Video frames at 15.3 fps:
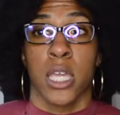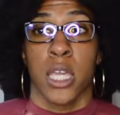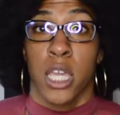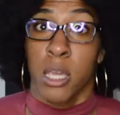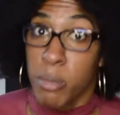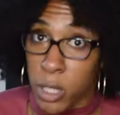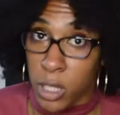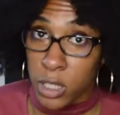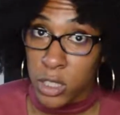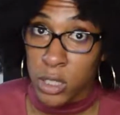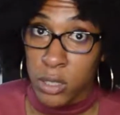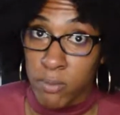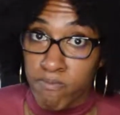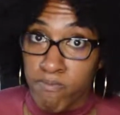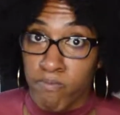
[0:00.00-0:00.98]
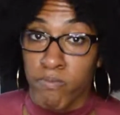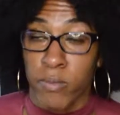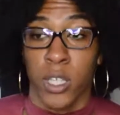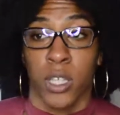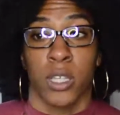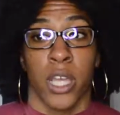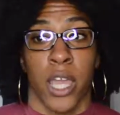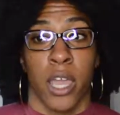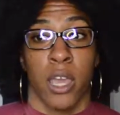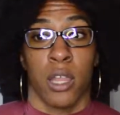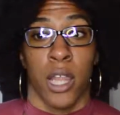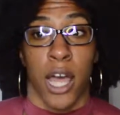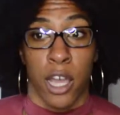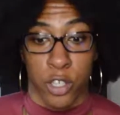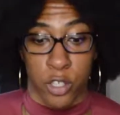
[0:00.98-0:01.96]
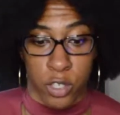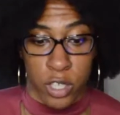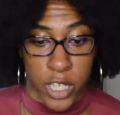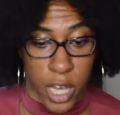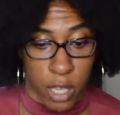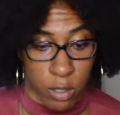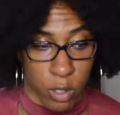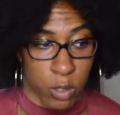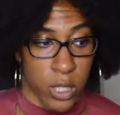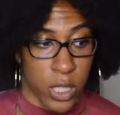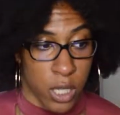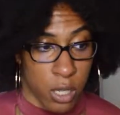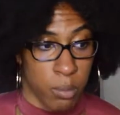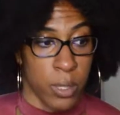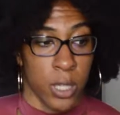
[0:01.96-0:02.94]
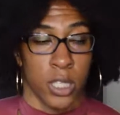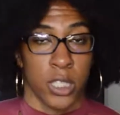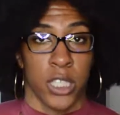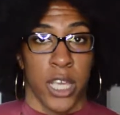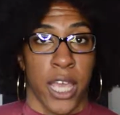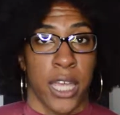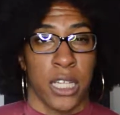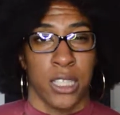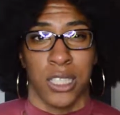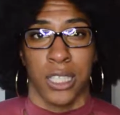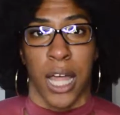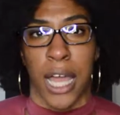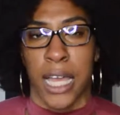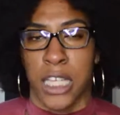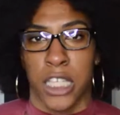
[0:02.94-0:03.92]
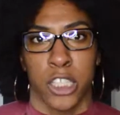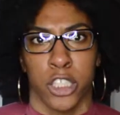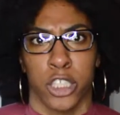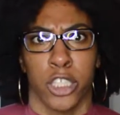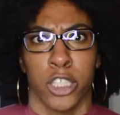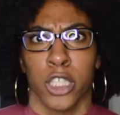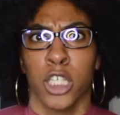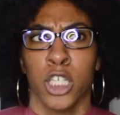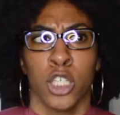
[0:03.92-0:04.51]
ebooks. They allow you to download the ebooks, and it's a lot easier